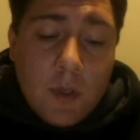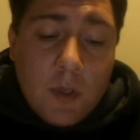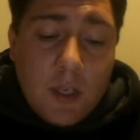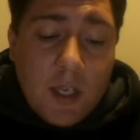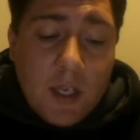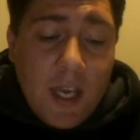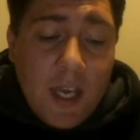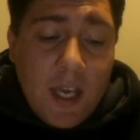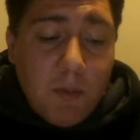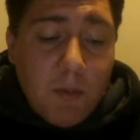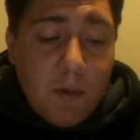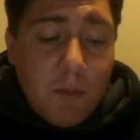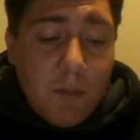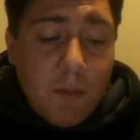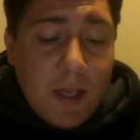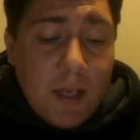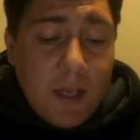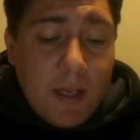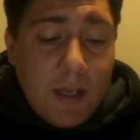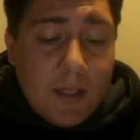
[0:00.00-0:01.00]
The
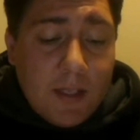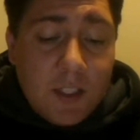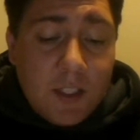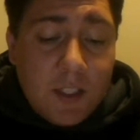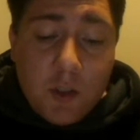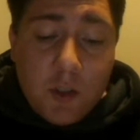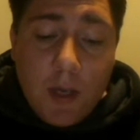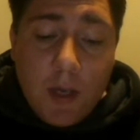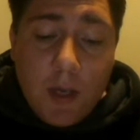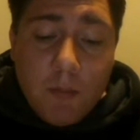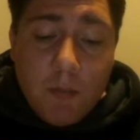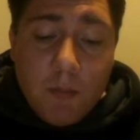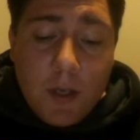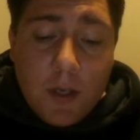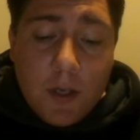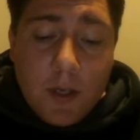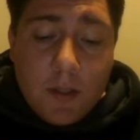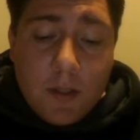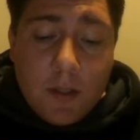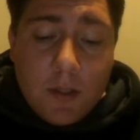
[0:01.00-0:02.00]
cameraman has a
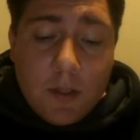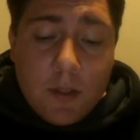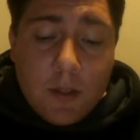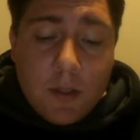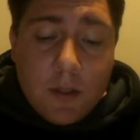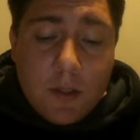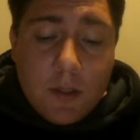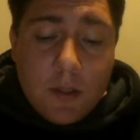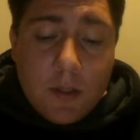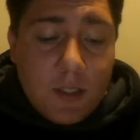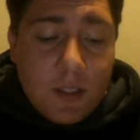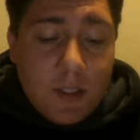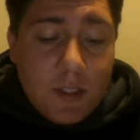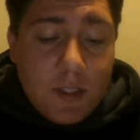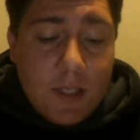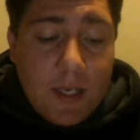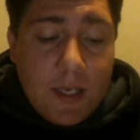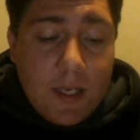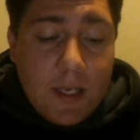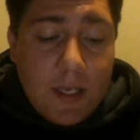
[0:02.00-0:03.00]
tripod
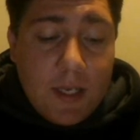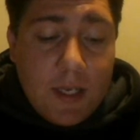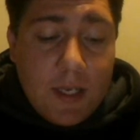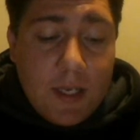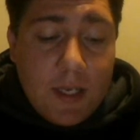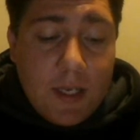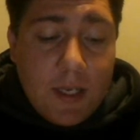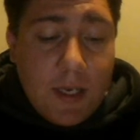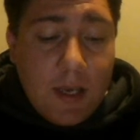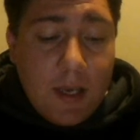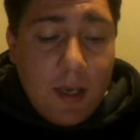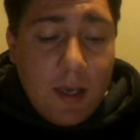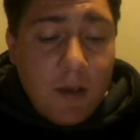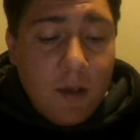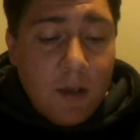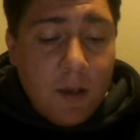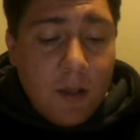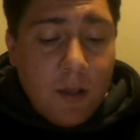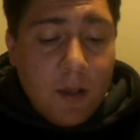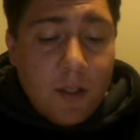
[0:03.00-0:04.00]
stand
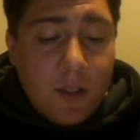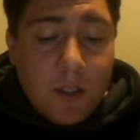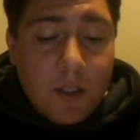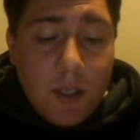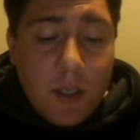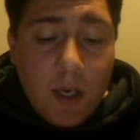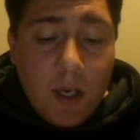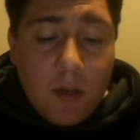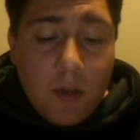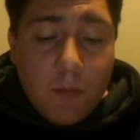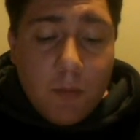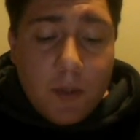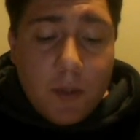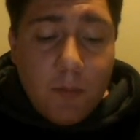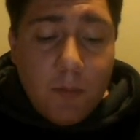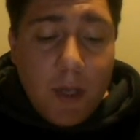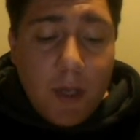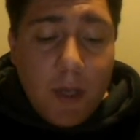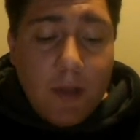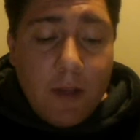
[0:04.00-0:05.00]
today to help
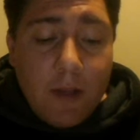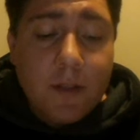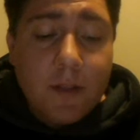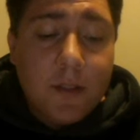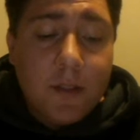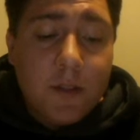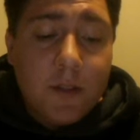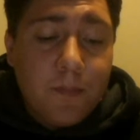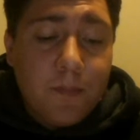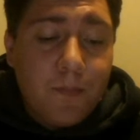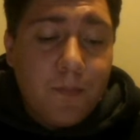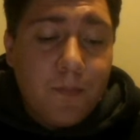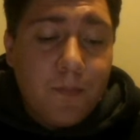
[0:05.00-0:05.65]
with balance.